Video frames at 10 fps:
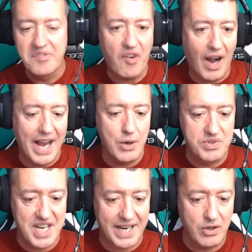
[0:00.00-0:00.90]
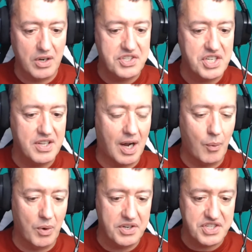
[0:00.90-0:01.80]
final technology that I
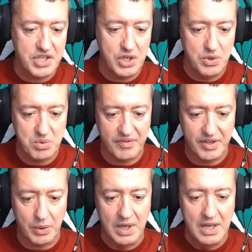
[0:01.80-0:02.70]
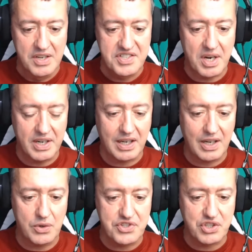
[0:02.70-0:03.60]
wanted to use with you. So I'm going to
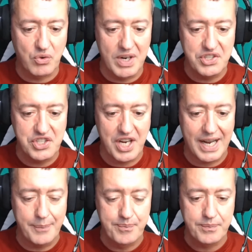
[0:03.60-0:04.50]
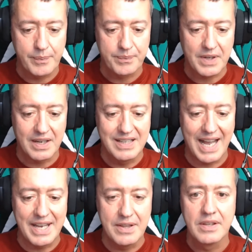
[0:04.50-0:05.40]
click on Screenshare
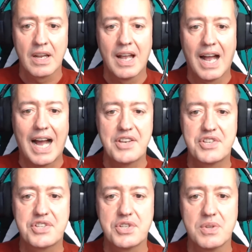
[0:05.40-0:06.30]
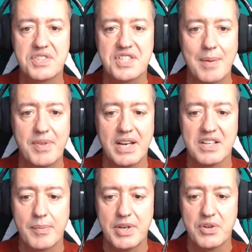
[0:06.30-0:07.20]
again and do the same thing
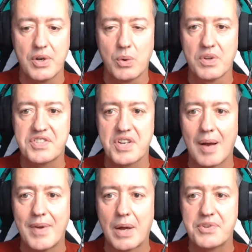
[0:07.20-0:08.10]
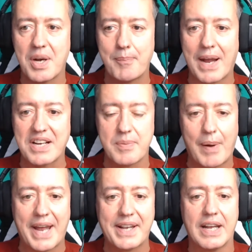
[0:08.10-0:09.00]
as I've been doing all the time now. Jump back to
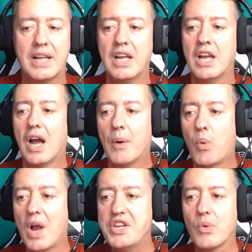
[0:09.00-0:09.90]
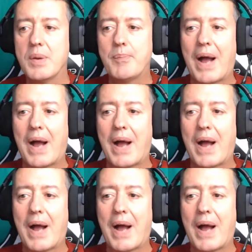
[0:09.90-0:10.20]
Padlet. When you're in